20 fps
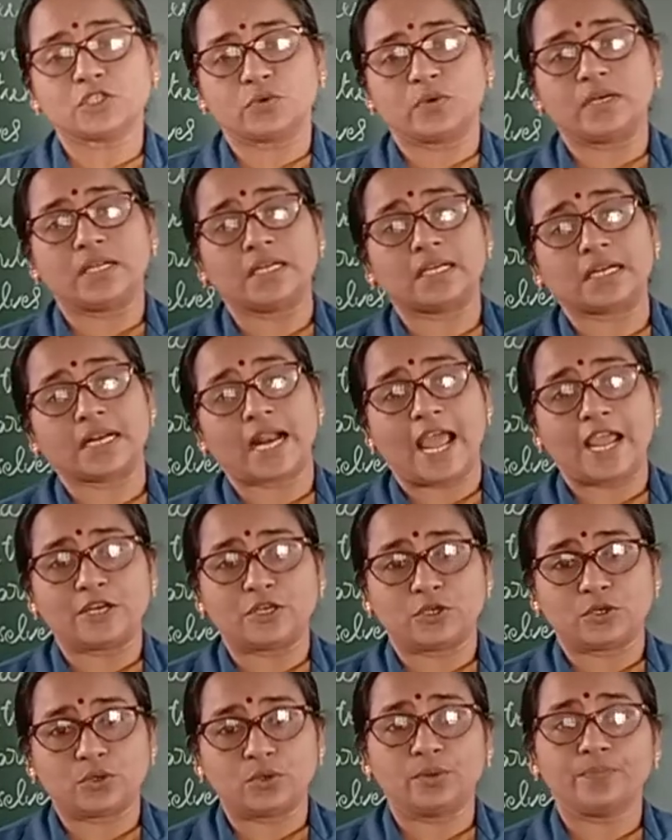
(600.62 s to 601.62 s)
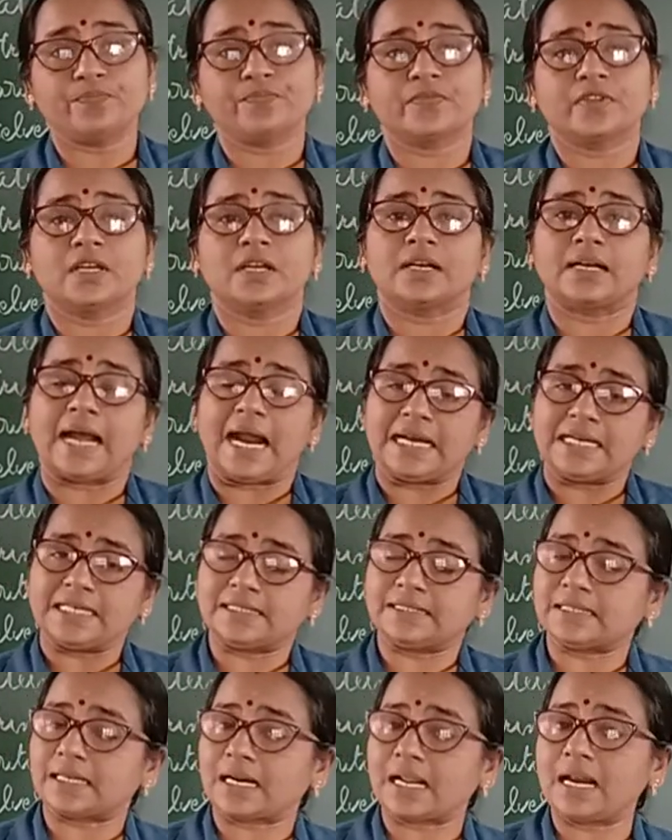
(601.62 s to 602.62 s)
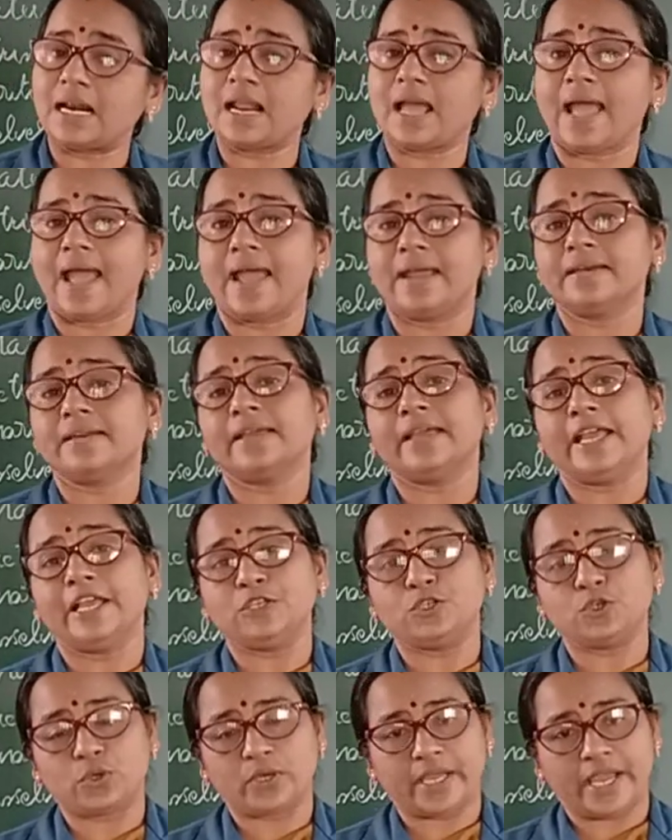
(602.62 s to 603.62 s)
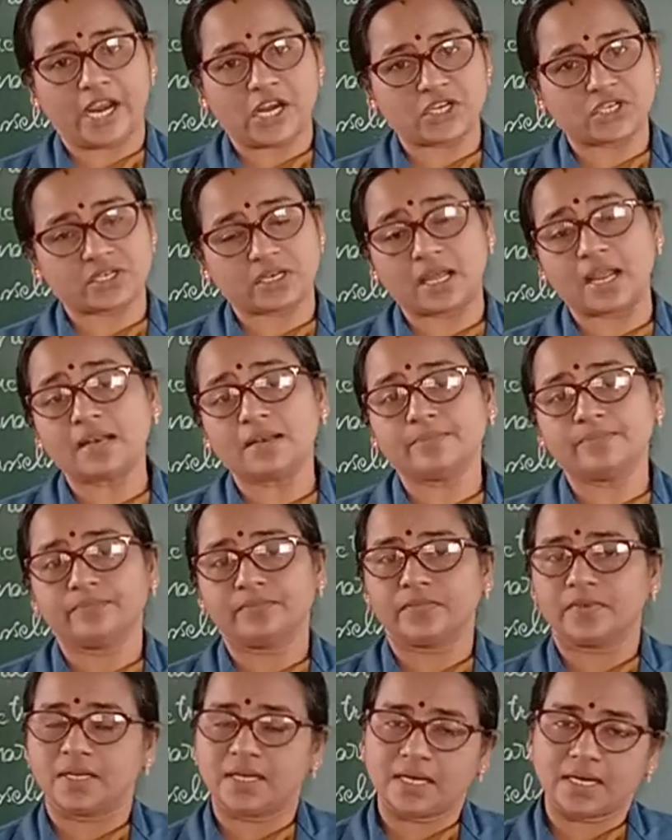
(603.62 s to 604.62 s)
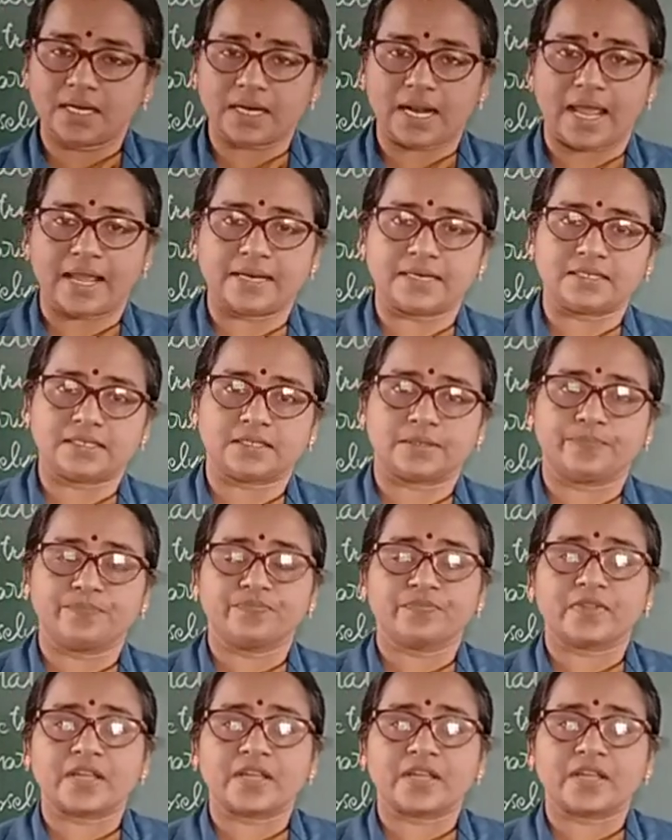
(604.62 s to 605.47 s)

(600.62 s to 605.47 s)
one is right to cultural and educational rights.